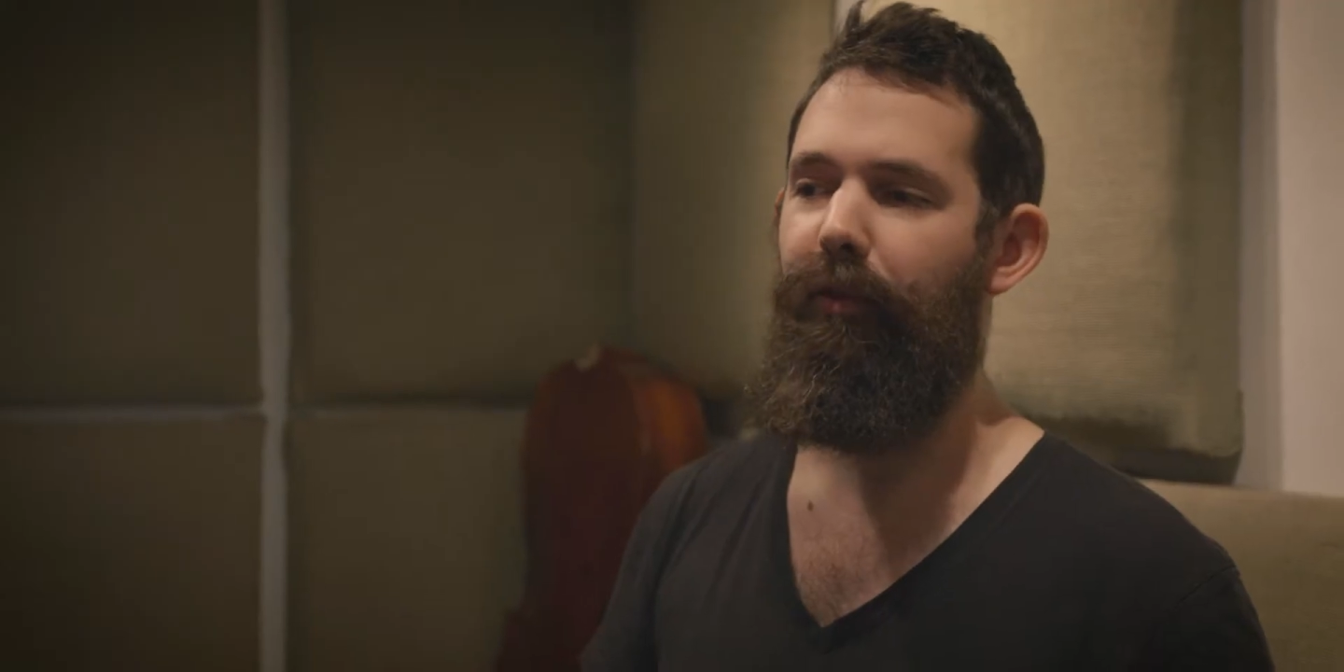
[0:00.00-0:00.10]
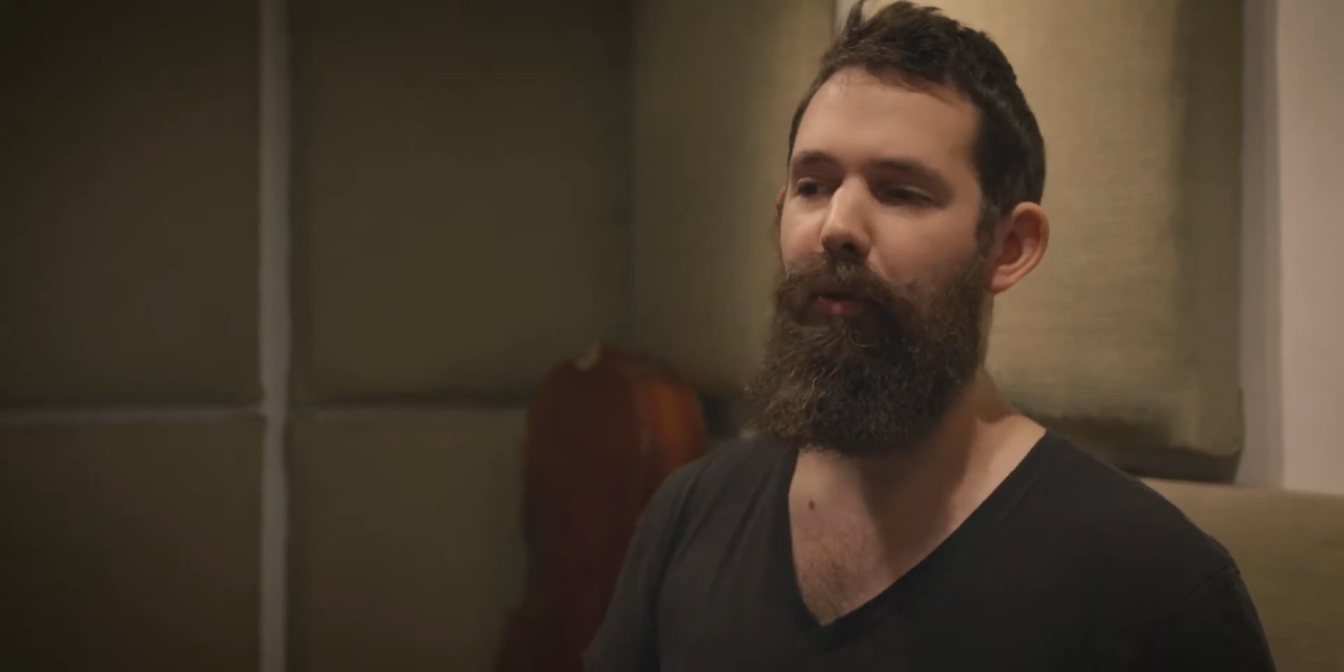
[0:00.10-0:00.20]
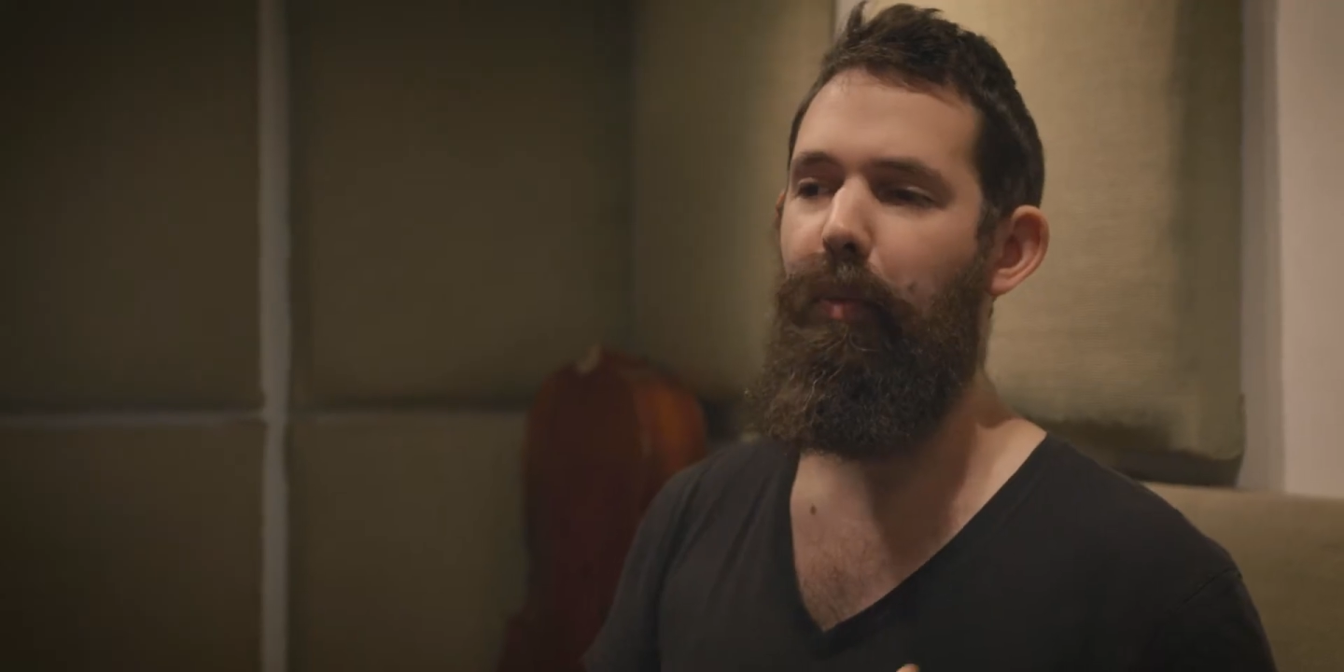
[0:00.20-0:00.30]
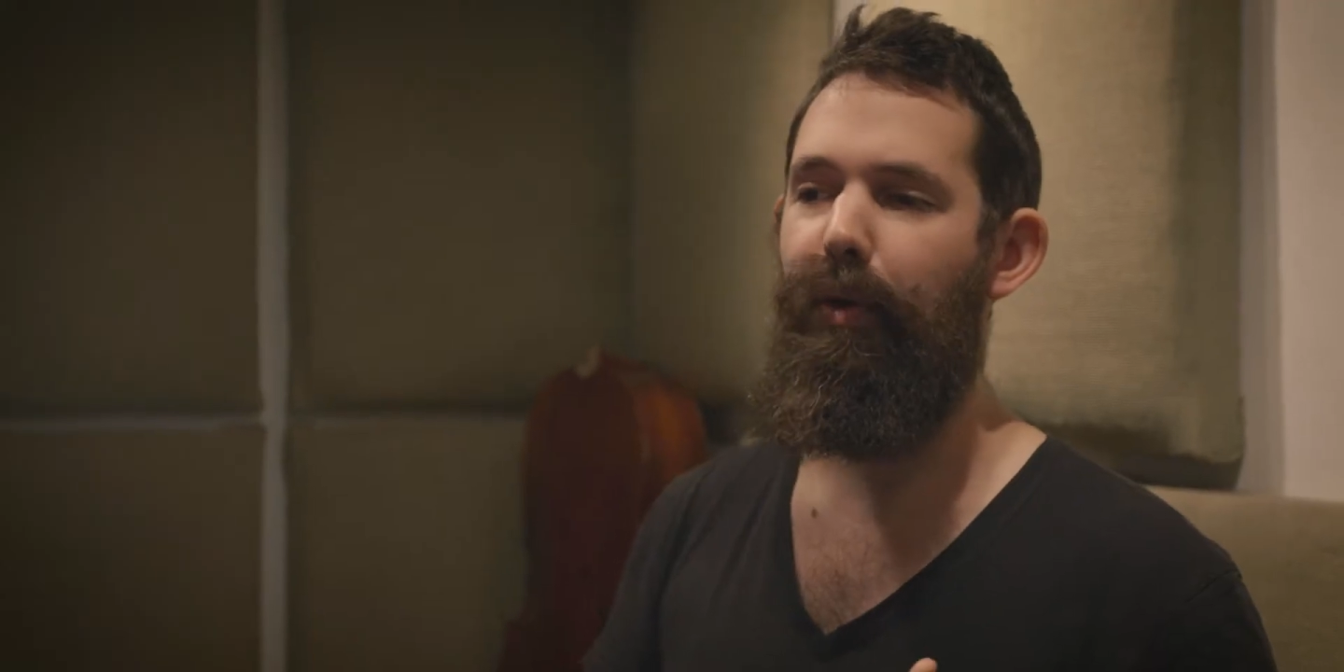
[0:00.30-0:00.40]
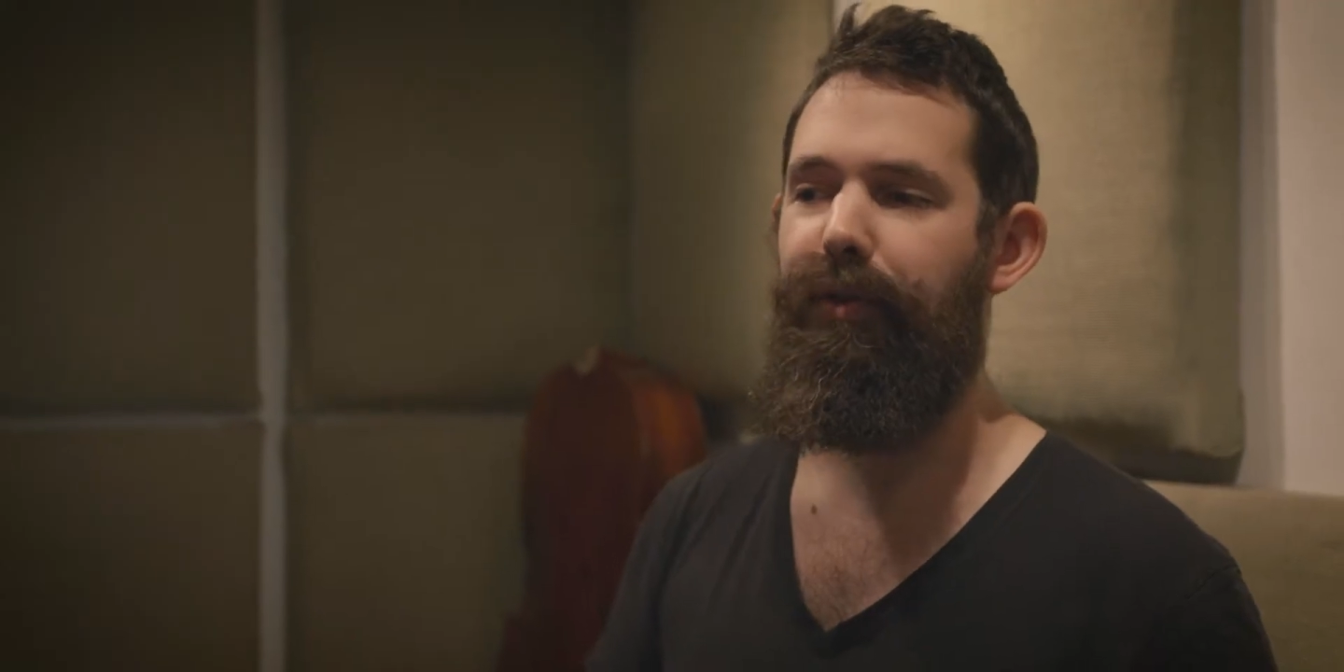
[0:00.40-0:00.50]

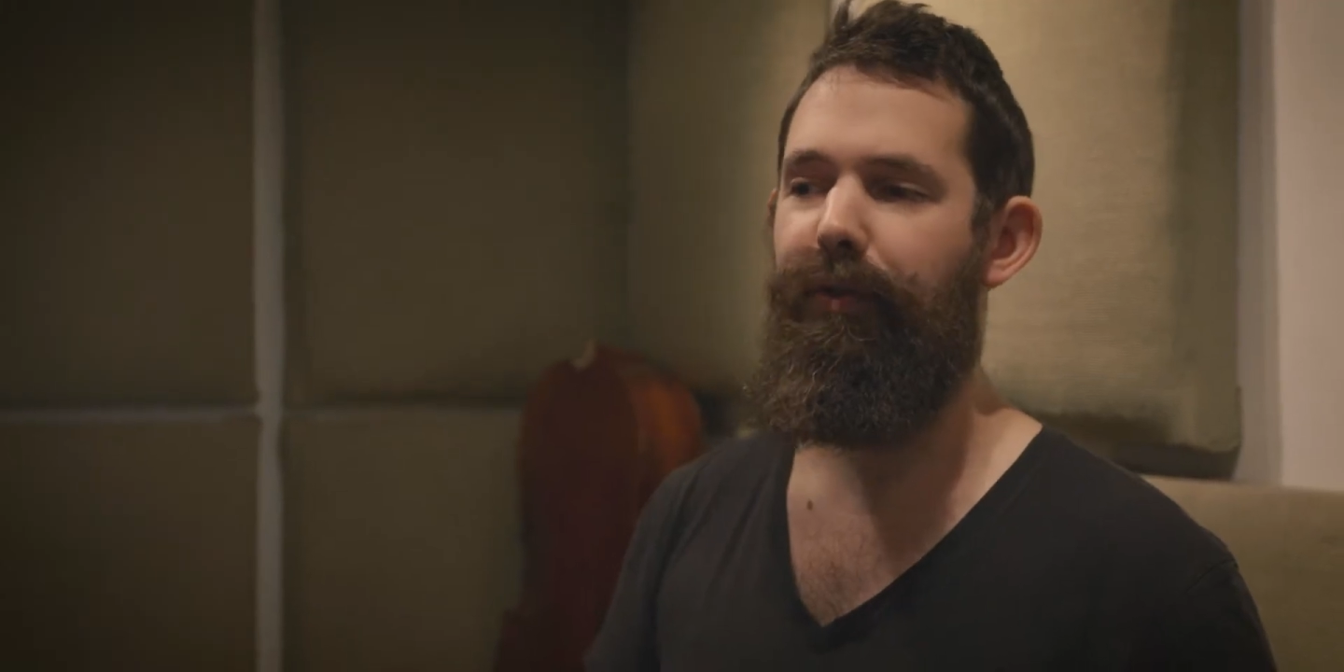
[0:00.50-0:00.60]
for most